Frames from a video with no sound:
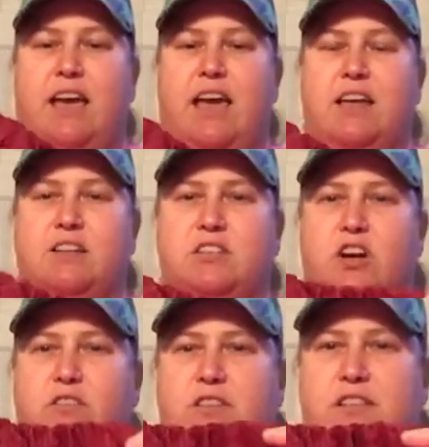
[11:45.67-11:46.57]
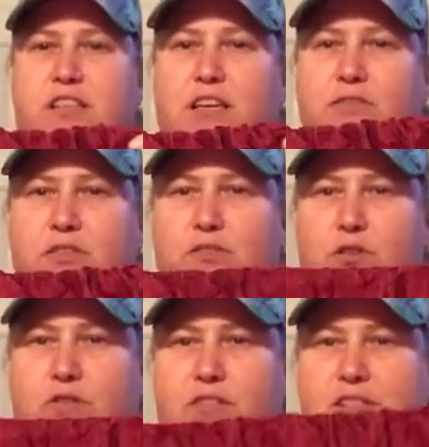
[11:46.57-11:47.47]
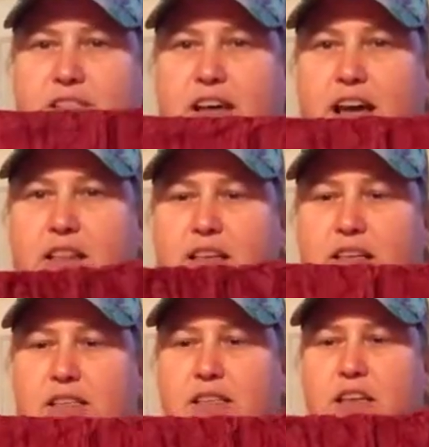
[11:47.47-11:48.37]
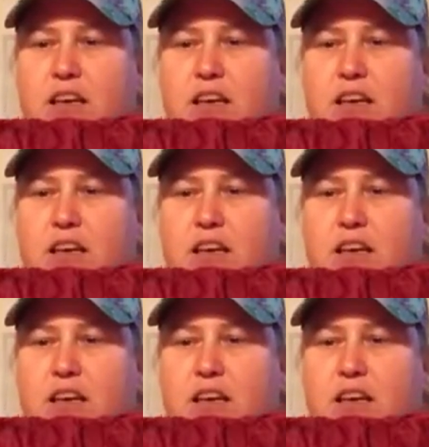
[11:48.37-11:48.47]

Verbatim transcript: end on the sleeve, so sort of a stylish